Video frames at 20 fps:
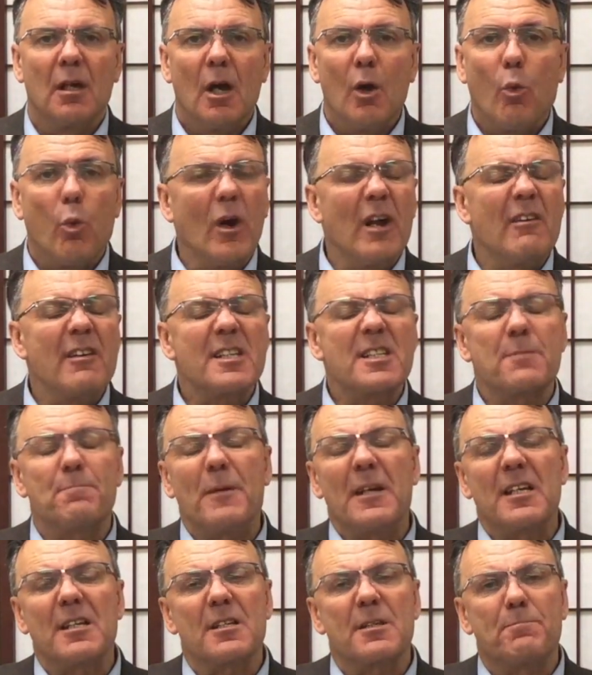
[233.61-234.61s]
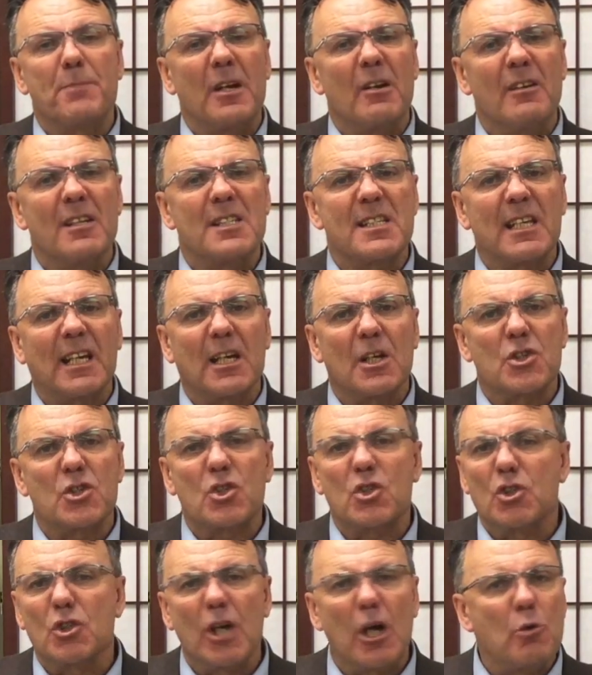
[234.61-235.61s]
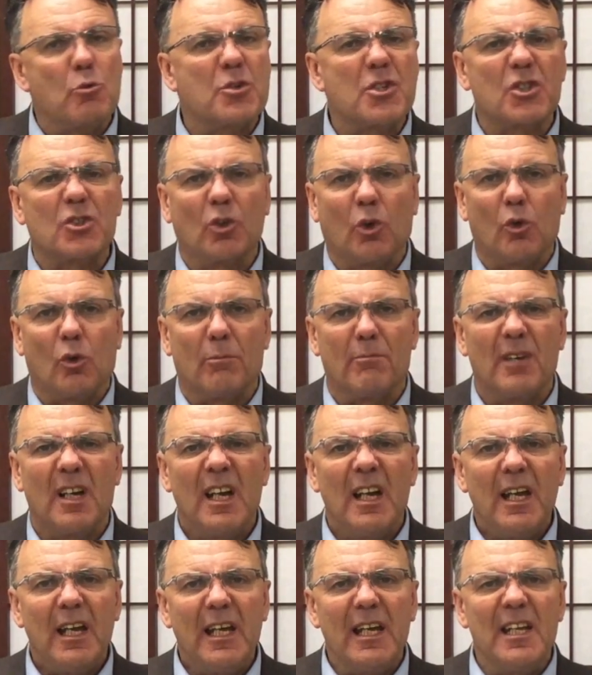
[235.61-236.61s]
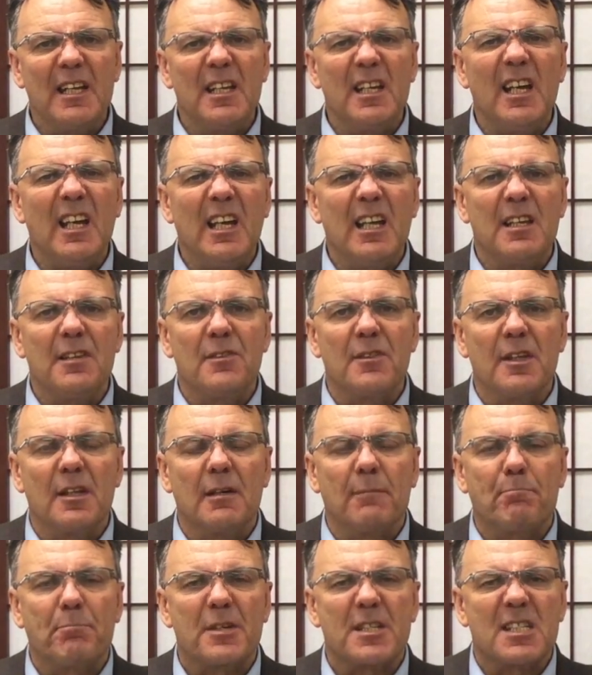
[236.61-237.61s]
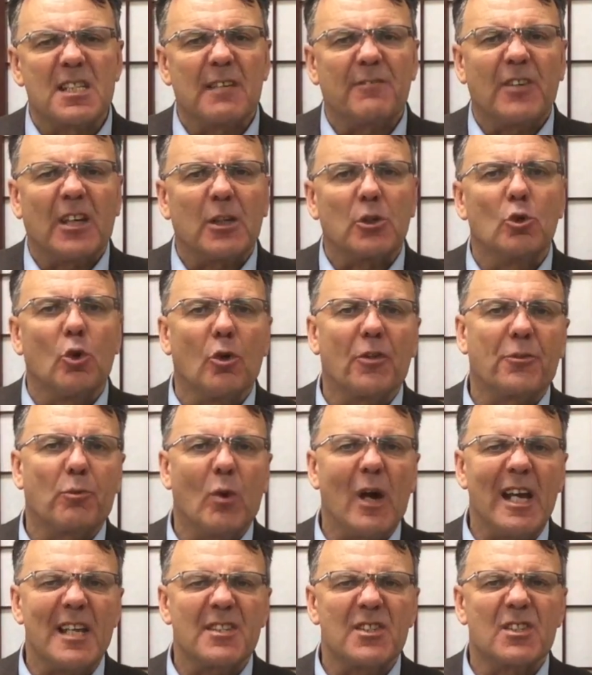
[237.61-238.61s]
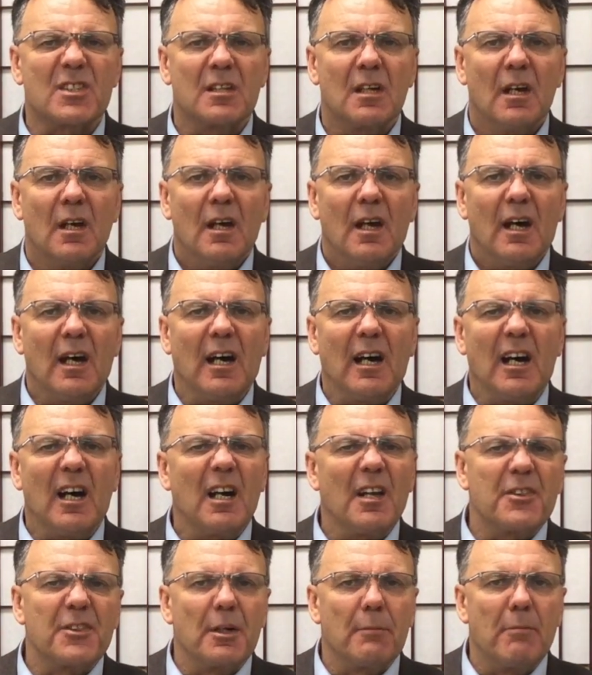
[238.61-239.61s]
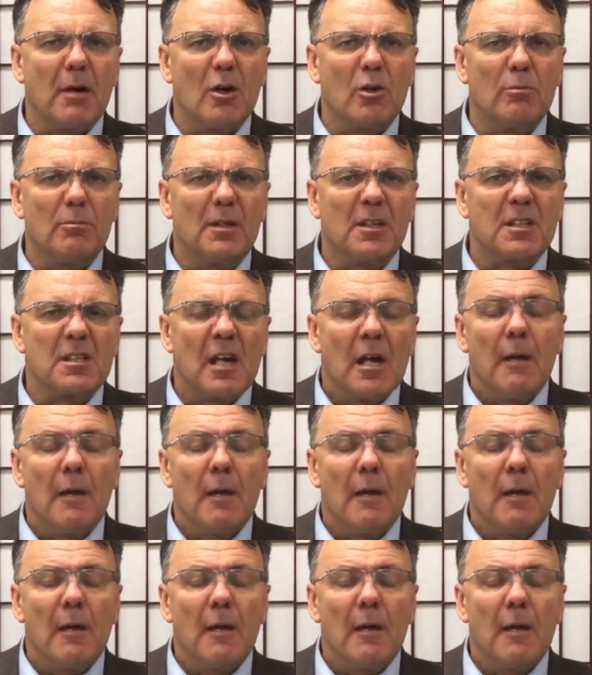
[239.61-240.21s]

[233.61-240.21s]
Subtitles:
We're experiencing a snowstorm in the Pacific Northwest at the moment.